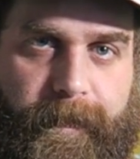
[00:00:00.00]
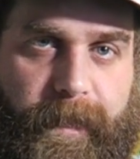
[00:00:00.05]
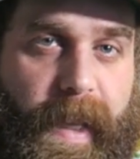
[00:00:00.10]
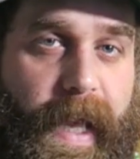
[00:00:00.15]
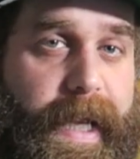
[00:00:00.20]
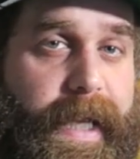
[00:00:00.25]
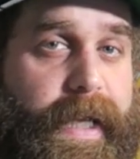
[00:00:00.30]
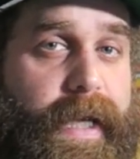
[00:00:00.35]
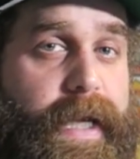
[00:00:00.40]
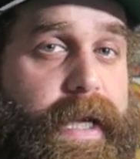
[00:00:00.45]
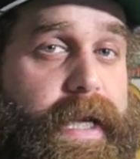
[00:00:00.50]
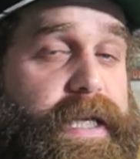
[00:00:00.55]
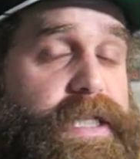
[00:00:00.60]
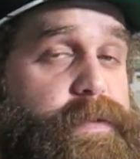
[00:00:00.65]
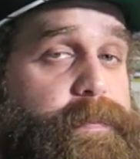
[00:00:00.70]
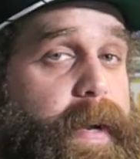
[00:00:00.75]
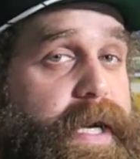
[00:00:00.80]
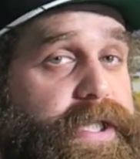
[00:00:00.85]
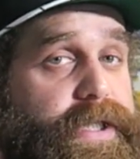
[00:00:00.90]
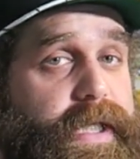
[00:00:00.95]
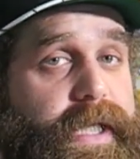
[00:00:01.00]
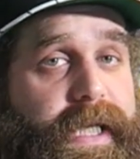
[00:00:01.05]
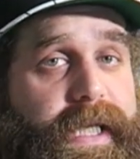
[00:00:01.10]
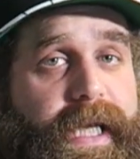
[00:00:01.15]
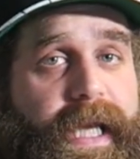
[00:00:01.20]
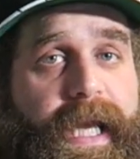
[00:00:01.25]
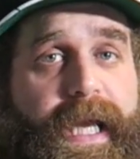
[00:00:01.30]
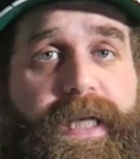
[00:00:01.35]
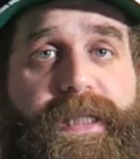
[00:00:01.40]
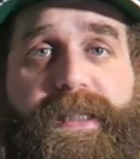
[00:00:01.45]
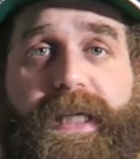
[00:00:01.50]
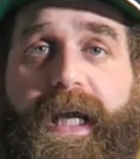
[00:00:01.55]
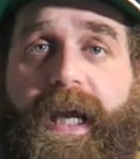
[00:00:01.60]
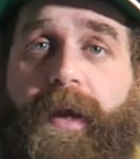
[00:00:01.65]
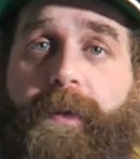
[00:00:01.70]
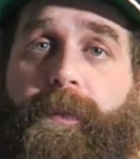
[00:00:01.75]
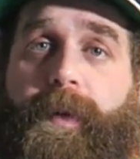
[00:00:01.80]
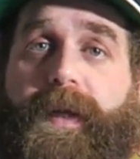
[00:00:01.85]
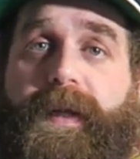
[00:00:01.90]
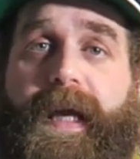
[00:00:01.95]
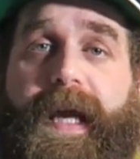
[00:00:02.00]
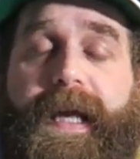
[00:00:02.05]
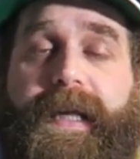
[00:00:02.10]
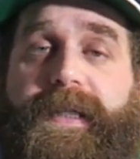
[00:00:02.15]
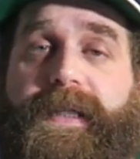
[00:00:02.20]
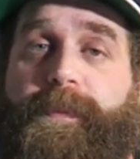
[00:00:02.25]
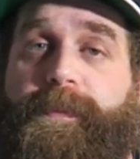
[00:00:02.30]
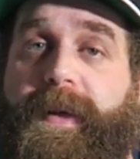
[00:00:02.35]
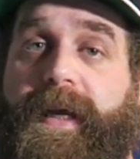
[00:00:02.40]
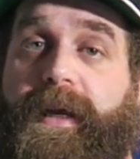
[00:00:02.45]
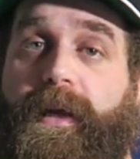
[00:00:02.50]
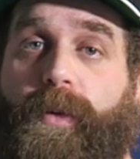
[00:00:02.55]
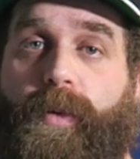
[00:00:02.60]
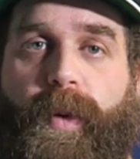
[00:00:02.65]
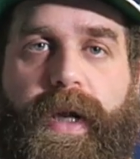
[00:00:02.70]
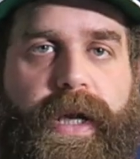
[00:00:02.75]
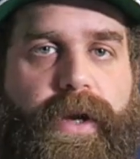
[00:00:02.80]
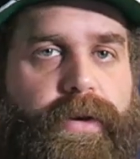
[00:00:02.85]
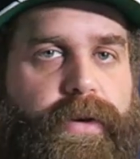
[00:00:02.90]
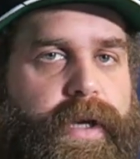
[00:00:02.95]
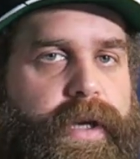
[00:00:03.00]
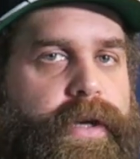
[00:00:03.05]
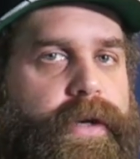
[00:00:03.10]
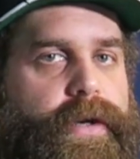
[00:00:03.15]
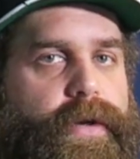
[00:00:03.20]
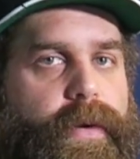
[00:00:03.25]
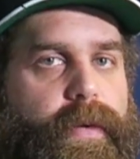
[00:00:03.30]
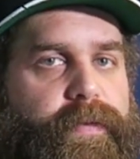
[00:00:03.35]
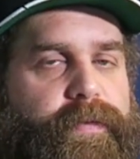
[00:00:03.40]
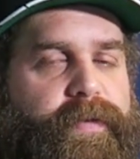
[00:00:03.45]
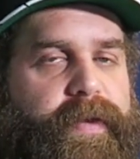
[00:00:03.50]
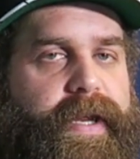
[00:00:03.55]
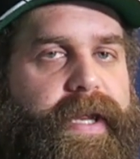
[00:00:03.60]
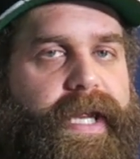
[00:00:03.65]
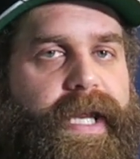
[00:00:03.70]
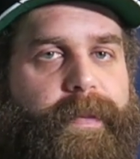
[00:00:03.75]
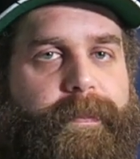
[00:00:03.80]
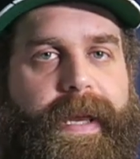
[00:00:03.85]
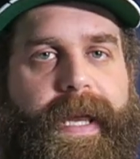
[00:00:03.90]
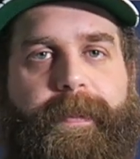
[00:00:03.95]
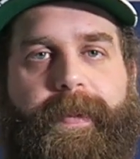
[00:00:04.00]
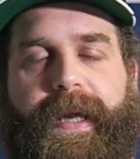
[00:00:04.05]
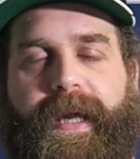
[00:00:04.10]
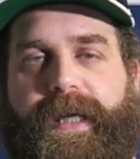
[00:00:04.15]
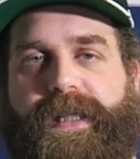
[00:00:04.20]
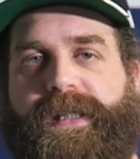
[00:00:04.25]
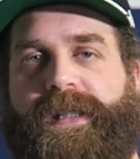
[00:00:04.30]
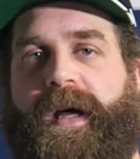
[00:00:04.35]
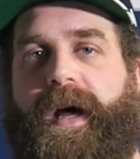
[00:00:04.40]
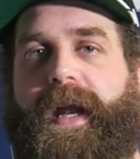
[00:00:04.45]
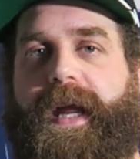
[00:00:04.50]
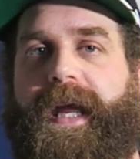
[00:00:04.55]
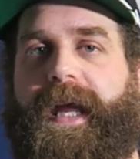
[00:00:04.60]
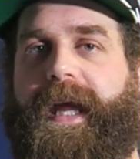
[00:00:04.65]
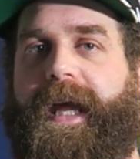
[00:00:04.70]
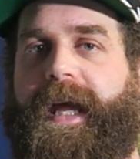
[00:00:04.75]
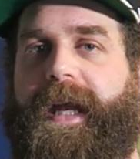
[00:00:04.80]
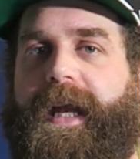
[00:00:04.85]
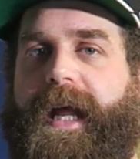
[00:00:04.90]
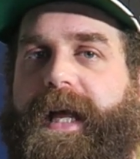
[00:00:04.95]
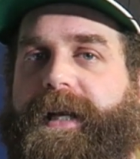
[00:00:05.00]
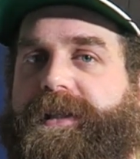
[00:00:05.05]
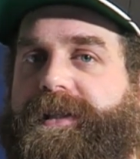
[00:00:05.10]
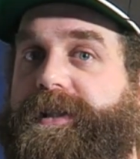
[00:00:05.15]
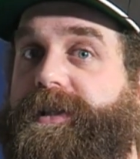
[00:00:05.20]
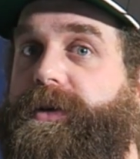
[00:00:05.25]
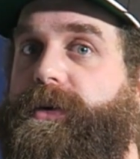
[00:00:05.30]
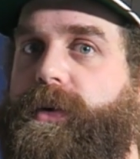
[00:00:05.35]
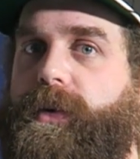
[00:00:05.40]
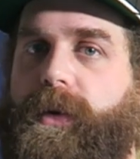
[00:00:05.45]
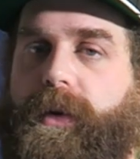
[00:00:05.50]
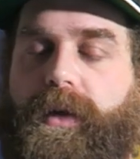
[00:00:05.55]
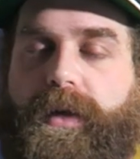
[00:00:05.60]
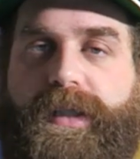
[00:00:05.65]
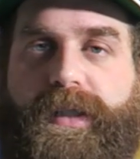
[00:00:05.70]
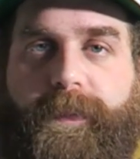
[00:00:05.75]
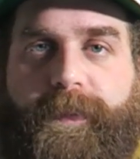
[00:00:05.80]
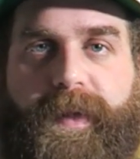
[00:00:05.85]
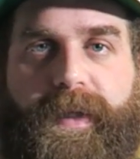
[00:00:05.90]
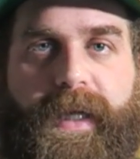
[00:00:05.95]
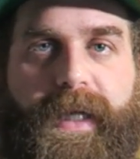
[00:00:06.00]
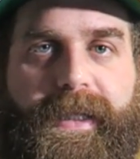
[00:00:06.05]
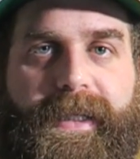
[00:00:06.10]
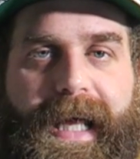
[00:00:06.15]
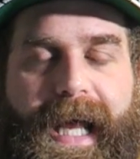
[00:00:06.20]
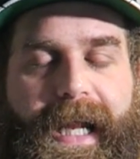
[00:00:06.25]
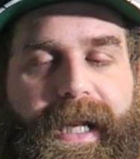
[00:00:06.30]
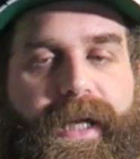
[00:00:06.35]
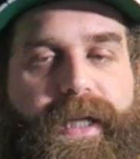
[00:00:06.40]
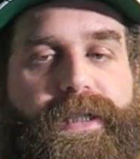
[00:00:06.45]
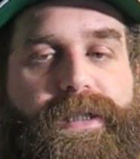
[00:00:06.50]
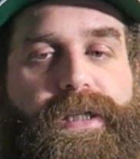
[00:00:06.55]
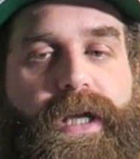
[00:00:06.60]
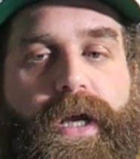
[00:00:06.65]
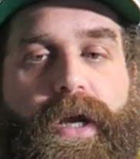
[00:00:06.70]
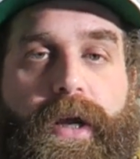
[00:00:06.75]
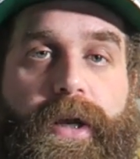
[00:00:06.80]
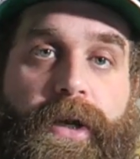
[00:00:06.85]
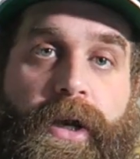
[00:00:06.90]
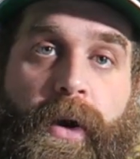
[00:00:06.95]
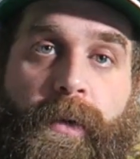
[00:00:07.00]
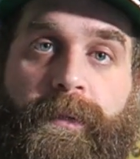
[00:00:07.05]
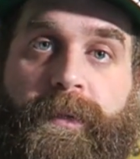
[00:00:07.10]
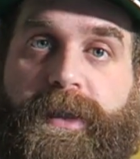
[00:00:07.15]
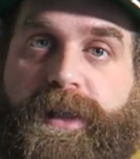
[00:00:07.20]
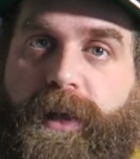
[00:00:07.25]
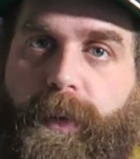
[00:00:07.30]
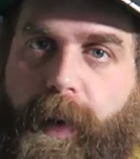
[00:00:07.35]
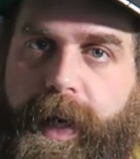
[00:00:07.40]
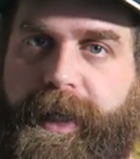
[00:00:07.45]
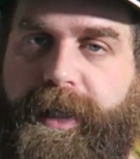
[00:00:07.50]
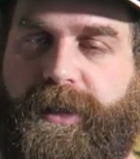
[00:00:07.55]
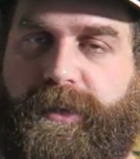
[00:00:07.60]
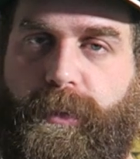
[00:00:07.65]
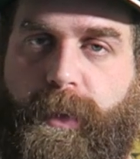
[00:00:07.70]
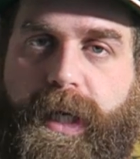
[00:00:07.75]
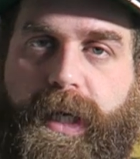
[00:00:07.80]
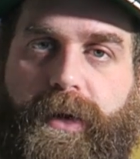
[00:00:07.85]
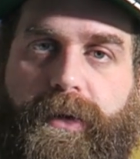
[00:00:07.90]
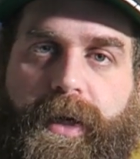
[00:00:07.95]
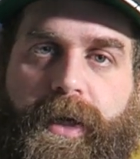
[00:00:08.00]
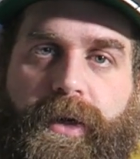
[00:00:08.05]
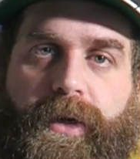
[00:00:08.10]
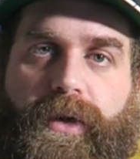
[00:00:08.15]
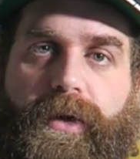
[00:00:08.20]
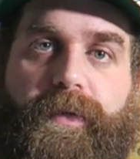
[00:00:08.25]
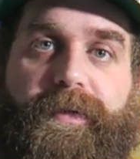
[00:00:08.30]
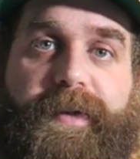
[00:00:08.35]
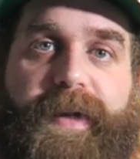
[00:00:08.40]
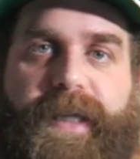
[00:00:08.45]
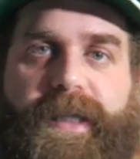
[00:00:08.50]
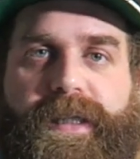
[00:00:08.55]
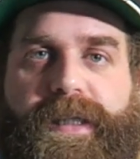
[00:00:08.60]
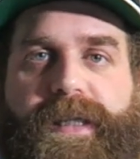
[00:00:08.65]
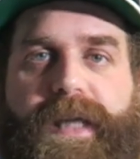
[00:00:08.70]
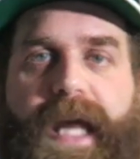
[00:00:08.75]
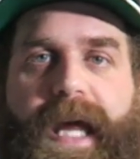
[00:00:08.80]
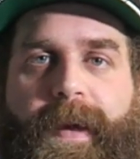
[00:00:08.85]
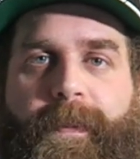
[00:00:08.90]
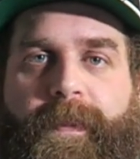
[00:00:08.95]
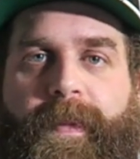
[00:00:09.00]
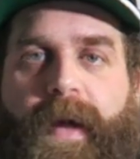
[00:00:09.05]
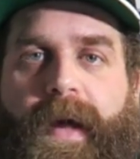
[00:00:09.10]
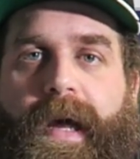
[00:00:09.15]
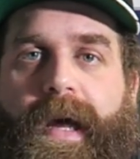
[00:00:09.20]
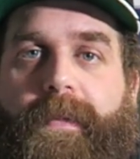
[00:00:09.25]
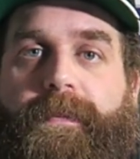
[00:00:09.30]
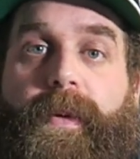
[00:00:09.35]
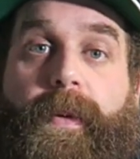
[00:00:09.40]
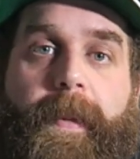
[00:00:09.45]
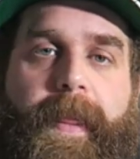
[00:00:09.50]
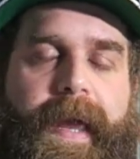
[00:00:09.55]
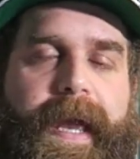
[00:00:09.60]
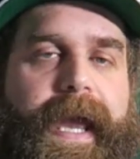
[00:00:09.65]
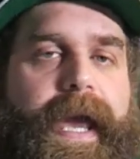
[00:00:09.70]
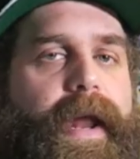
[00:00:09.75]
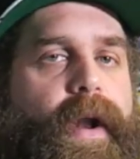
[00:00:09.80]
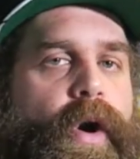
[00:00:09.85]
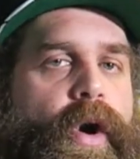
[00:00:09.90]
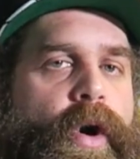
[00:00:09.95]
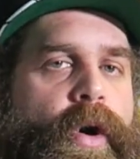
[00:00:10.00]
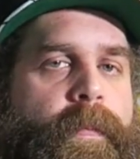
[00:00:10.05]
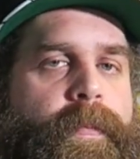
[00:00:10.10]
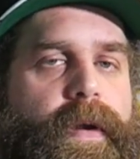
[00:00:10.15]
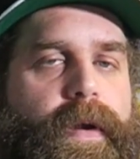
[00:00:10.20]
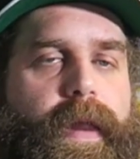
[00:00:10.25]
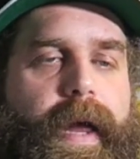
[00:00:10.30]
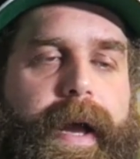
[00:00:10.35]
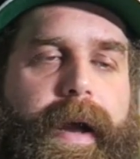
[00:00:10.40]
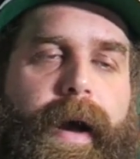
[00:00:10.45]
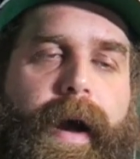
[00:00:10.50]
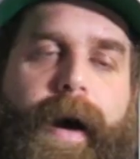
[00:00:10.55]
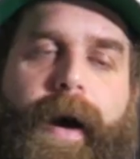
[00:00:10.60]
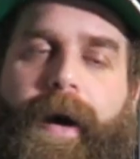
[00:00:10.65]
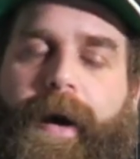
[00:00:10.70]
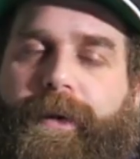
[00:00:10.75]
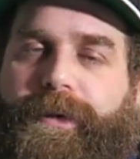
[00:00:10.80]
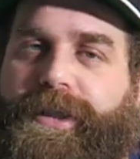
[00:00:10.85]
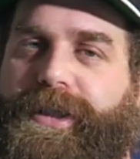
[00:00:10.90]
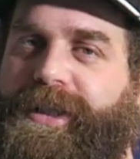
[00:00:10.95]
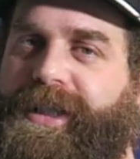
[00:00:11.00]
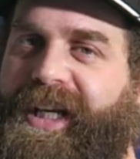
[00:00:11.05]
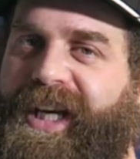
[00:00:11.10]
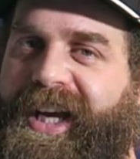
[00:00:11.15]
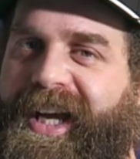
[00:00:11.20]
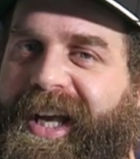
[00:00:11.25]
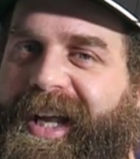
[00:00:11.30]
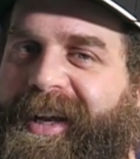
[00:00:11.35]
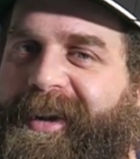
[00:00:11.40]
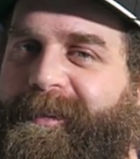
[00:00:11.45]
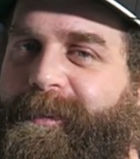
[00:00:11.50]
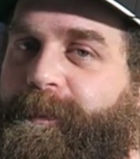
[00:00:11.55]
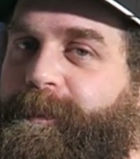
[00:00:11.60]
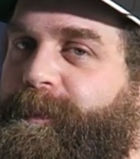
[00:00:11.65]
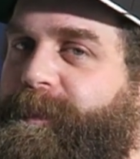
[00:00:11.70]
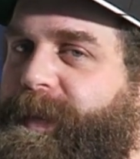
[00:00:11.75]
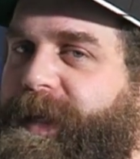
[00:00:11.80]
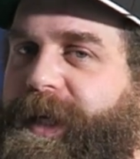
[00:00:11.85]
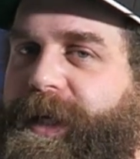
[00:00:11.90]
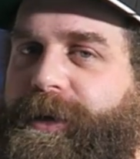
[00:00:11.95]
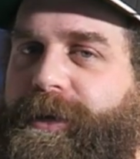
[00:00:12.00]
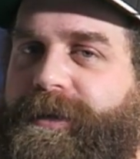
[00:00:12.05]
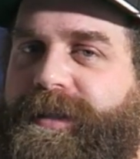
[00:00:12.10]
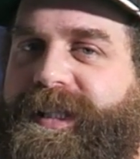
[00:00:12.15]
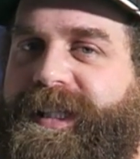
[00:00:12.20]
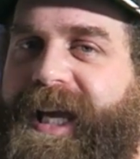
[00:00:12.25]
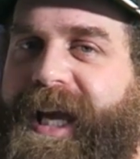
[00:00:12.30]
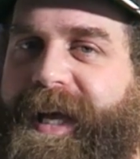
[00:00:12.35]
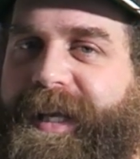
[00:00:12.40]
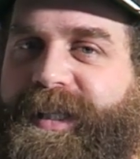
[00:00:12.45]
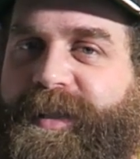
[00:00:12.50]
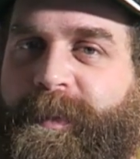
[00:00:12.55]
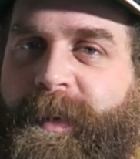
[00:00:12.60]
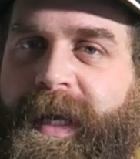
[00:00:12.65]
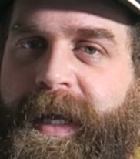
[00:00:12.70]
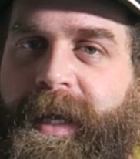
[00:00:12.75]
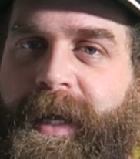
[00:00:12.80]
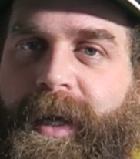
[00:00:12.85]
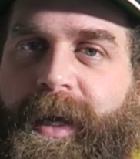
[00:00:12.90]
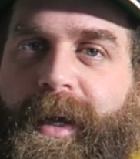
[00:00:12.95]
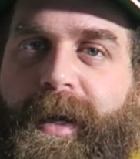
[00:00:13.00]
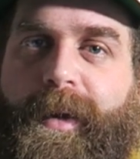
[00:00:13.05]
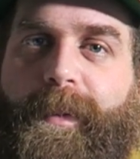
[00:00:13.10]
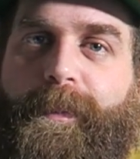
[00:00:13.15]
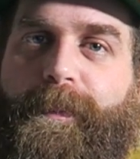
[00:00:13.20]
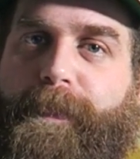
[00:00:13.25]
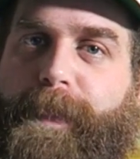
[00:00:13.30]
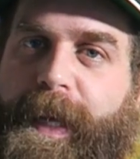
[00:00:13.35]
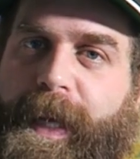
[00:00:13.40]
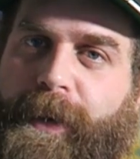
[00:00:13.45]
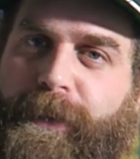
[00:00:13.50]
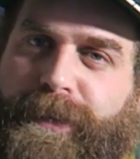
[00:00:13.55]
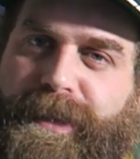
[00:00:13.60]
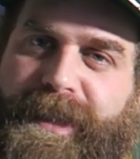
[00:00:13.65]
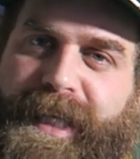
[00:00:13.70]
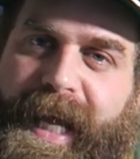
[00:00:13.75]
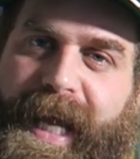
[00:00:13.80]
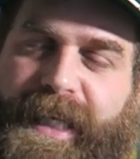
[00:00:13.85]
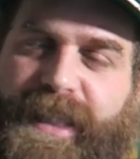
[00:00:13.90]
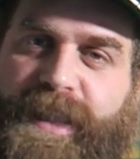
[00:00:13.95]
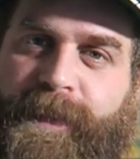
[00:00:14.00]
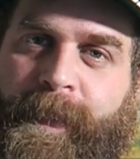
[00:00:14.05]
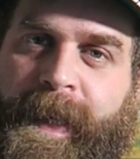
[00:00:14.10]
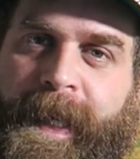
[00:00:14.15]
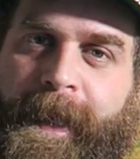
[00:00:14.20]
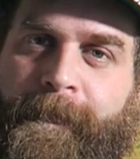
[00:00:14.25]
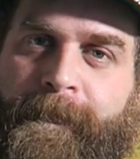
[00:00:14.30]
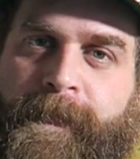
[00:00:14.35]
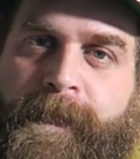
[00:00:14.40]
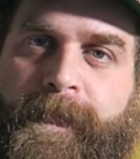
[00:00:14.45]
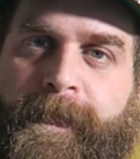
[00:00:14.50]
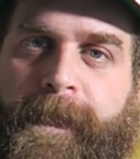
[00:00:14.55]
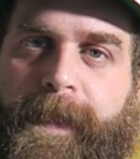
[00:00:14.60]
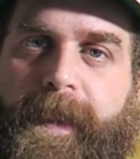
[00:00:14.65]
Like, especially kids that can relate to being weird and goofy, and maybe it's not a hit at school or something like that, because no one's quite as weird and goofy as them. But when they get home, they're like, oh shit, Pewds gets me.